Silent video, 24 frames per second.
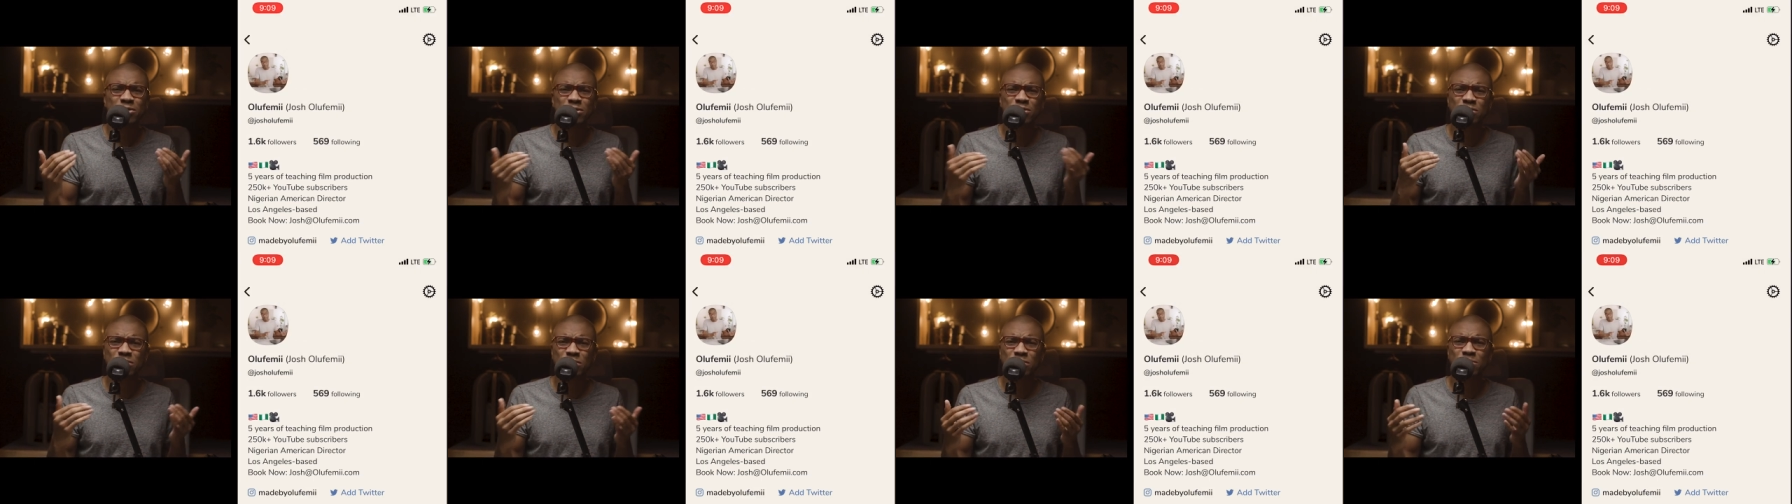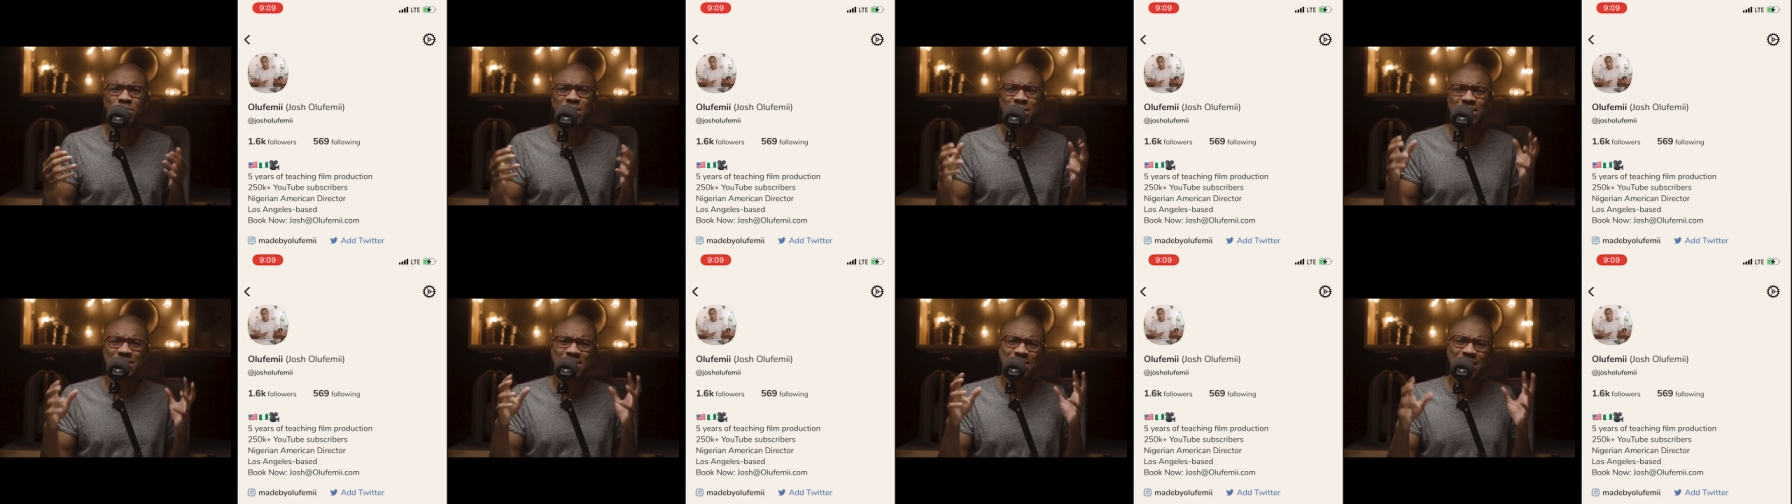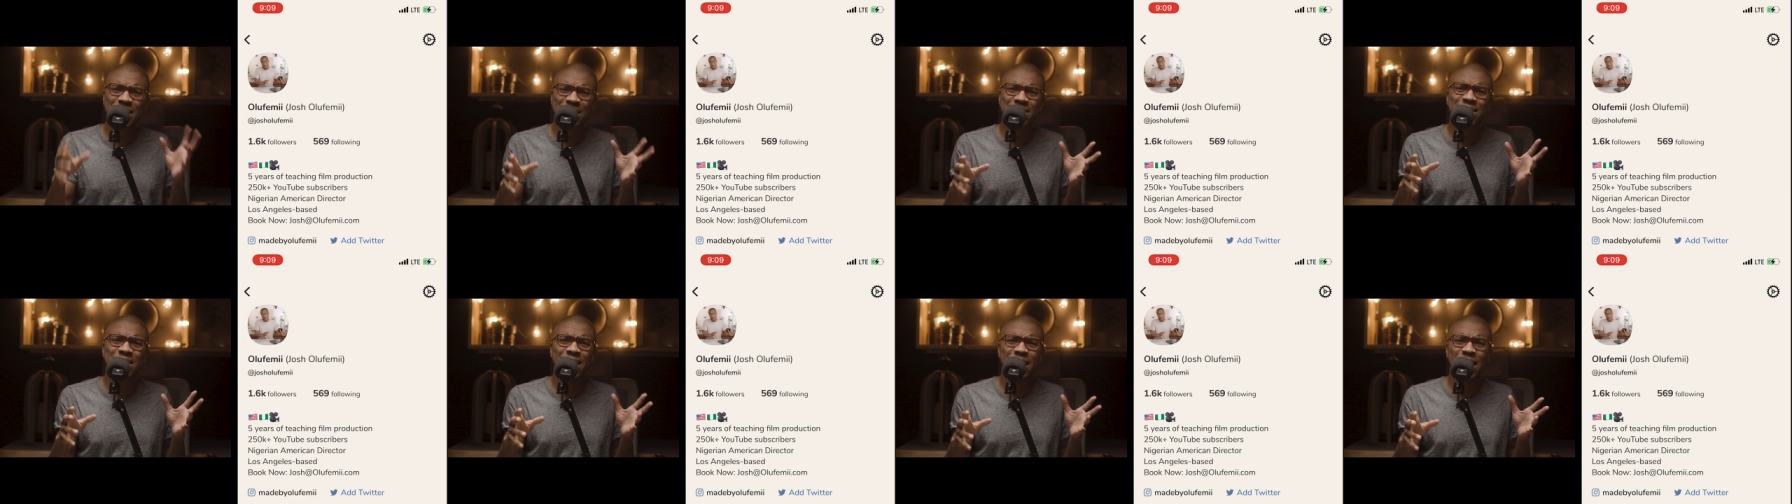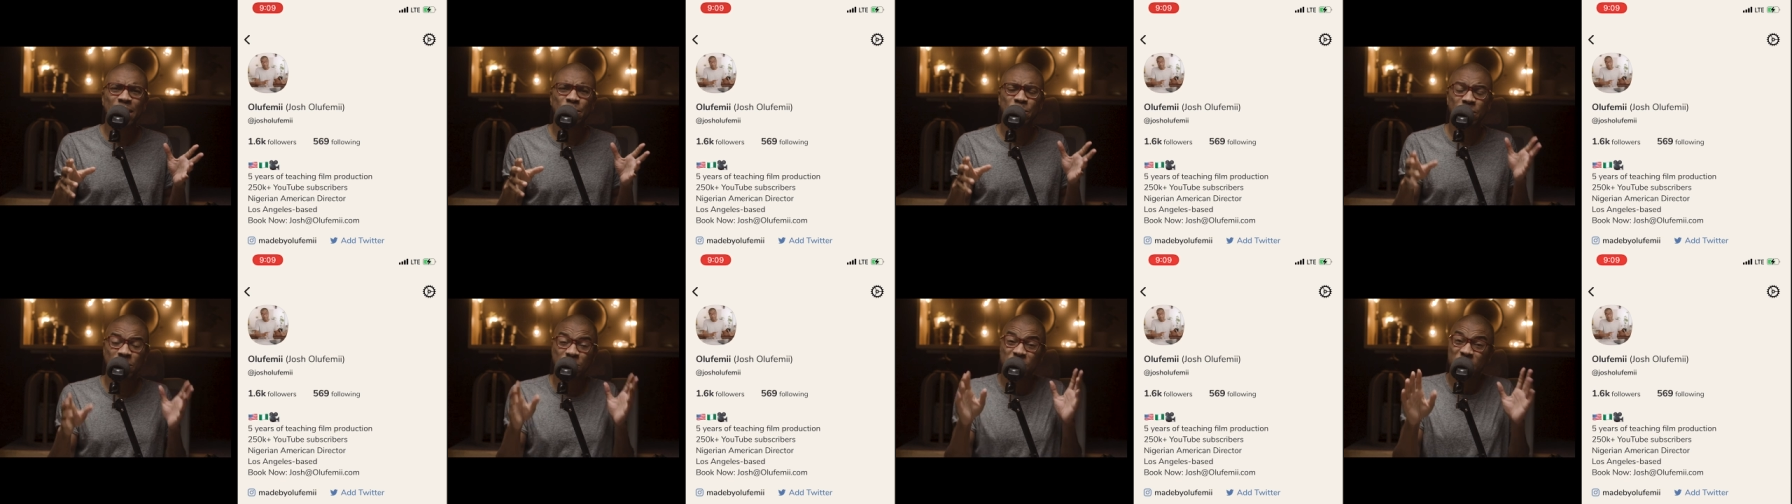to do inside the
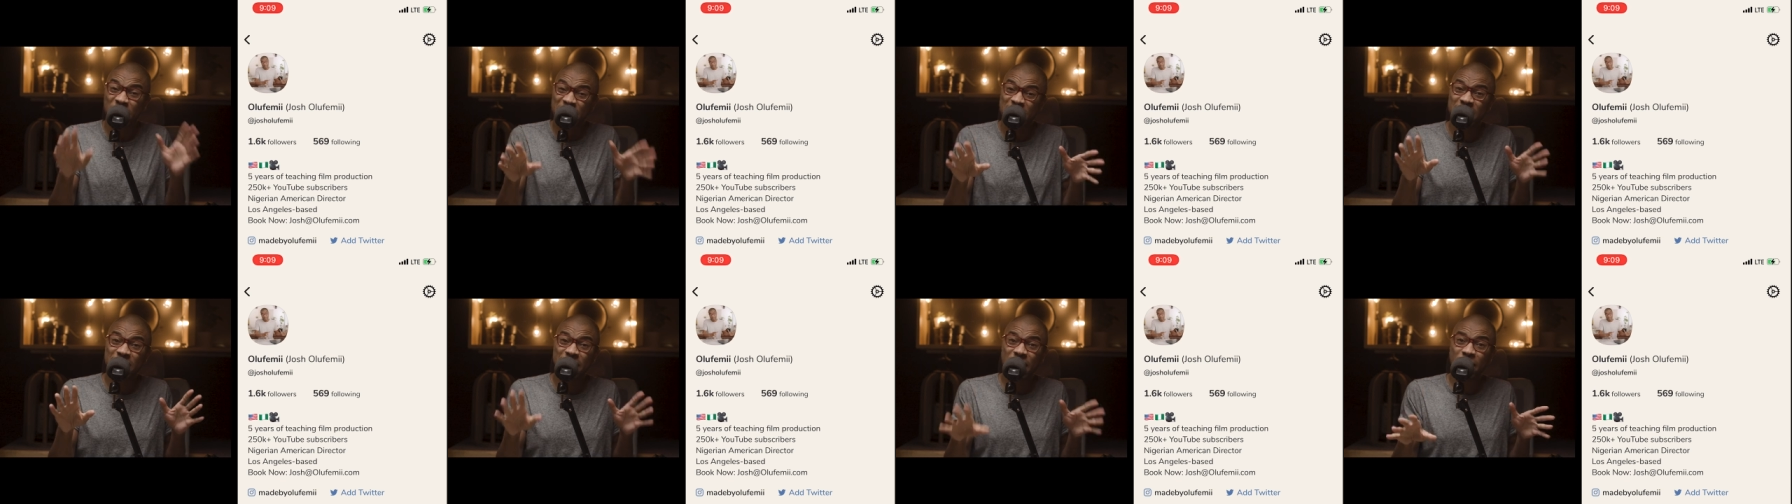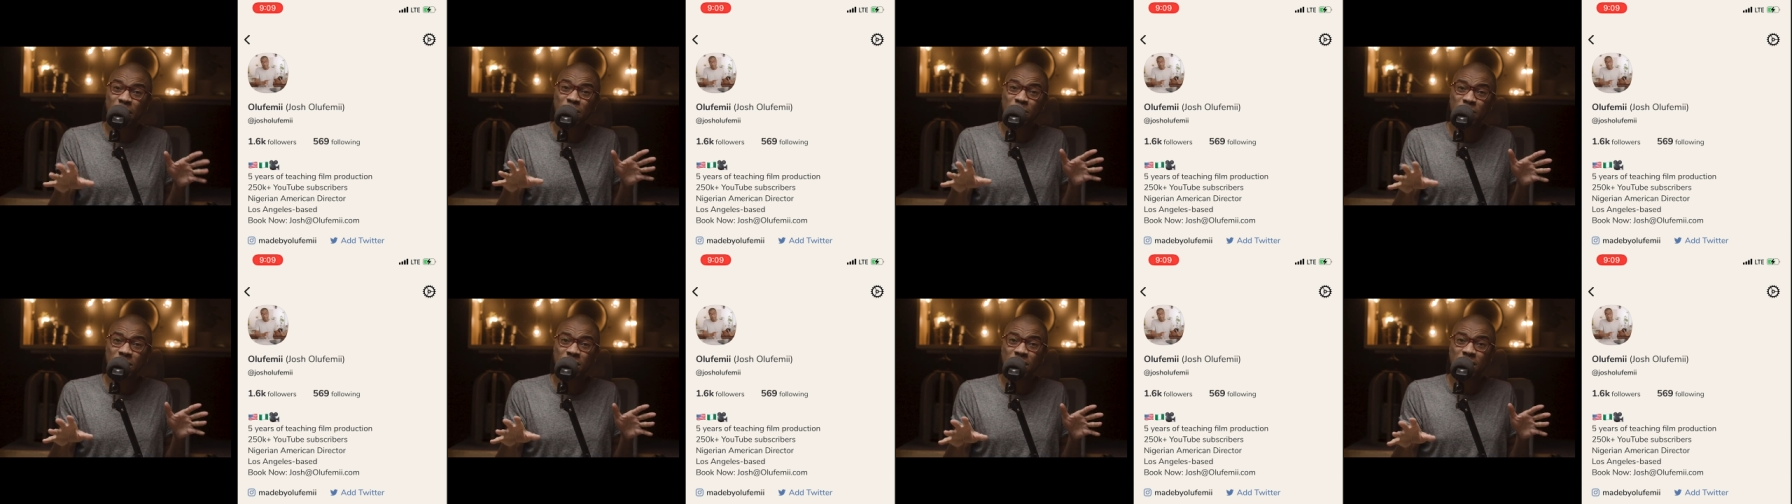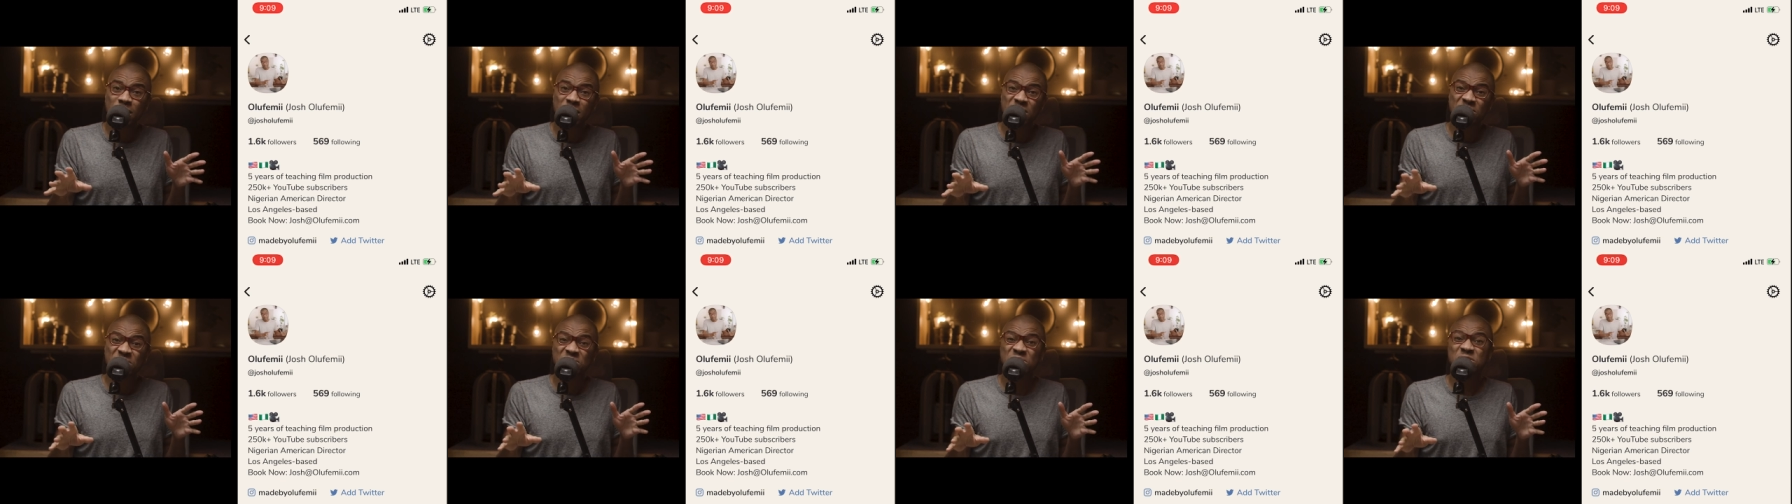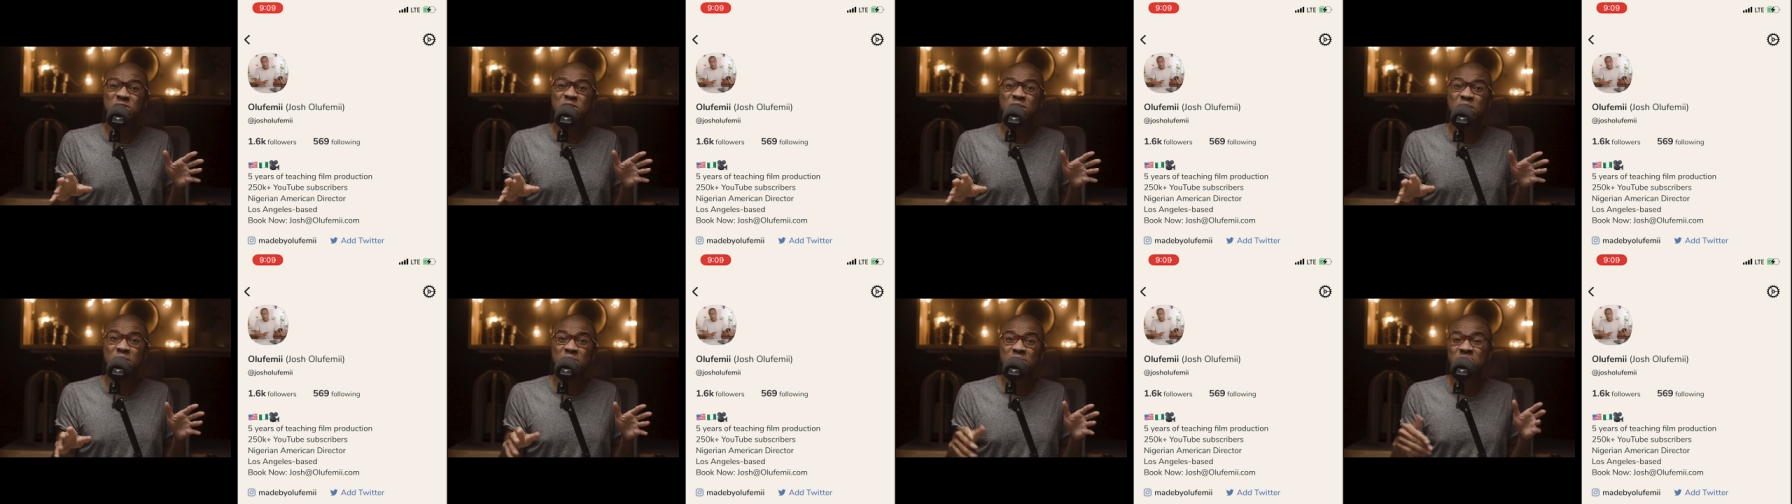app right now.
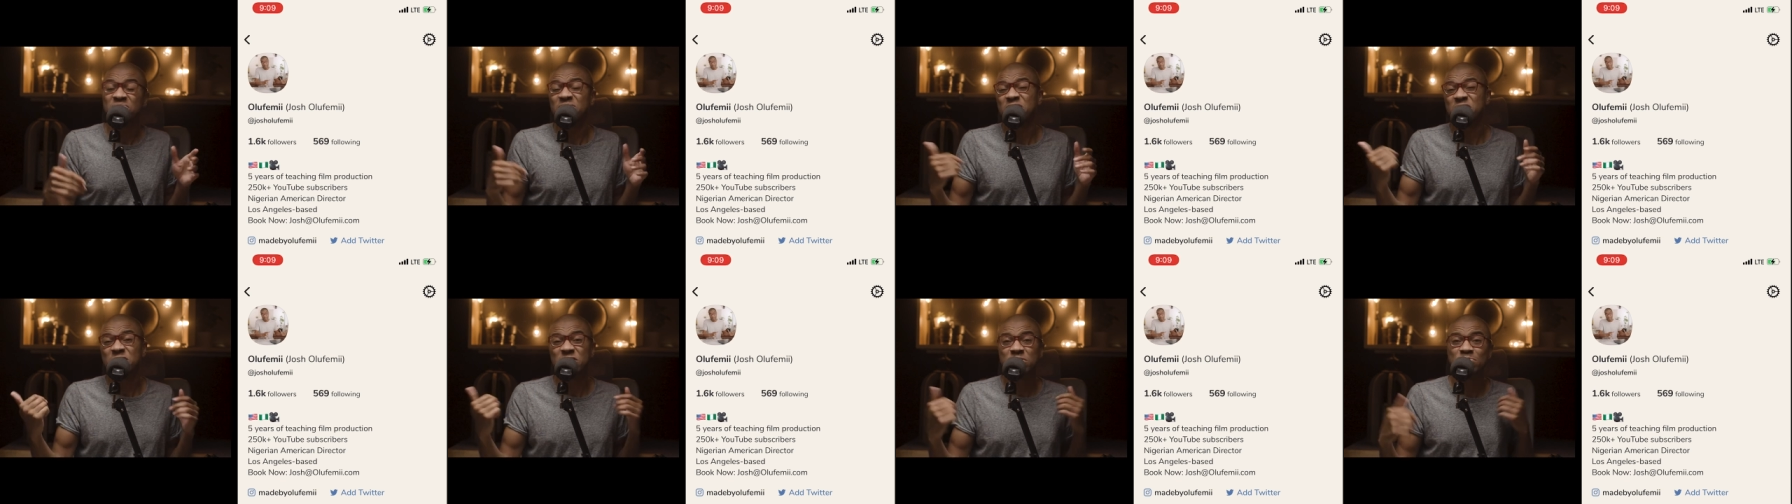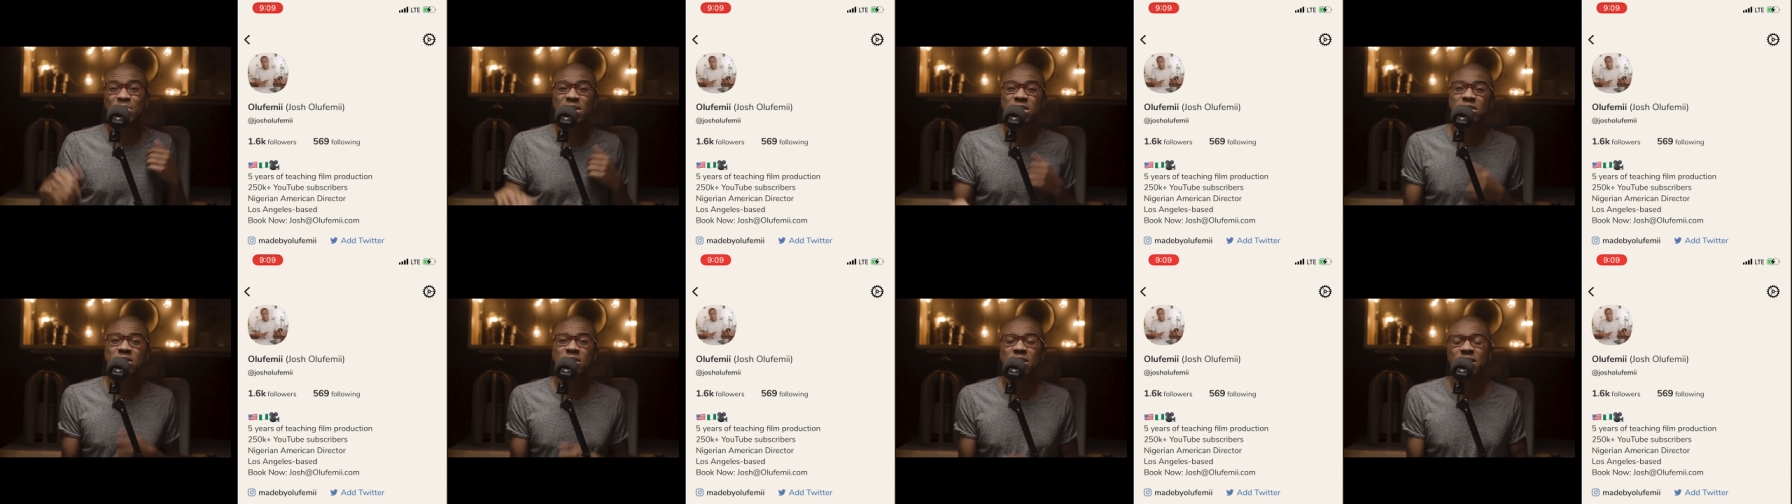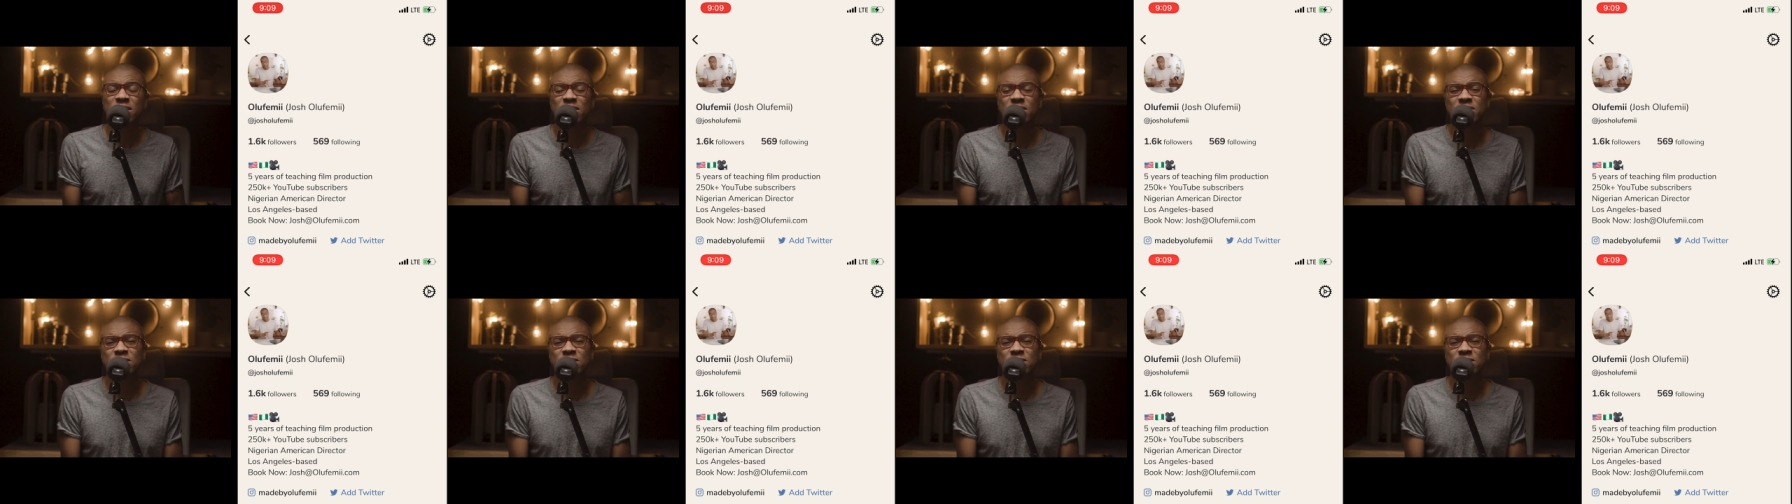So this just makes it a lot